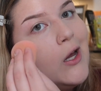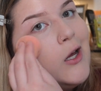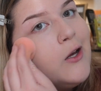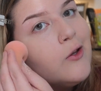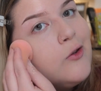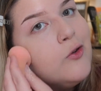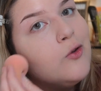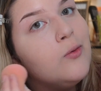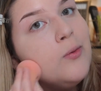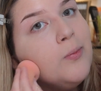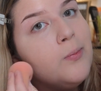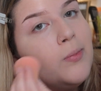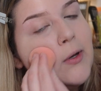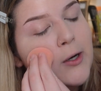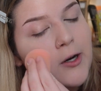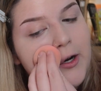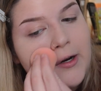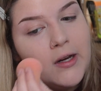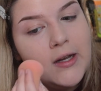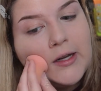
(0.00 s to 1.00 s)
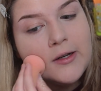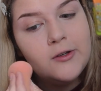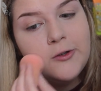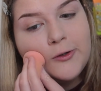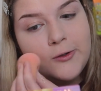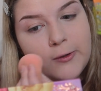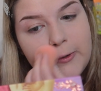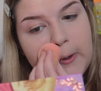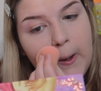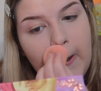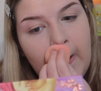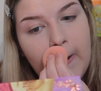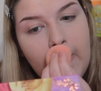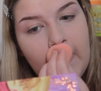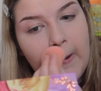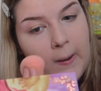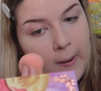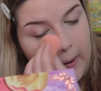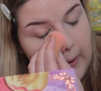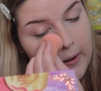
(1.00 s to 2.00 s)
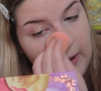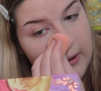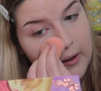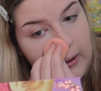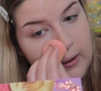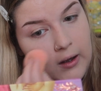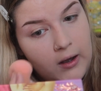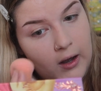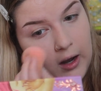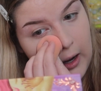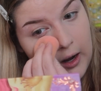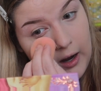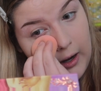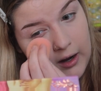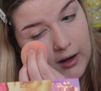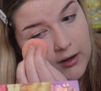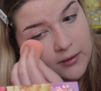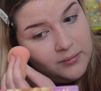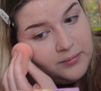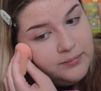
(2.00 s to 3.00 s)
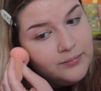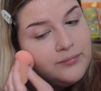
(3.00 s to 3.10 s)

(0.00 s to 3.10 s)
experience. I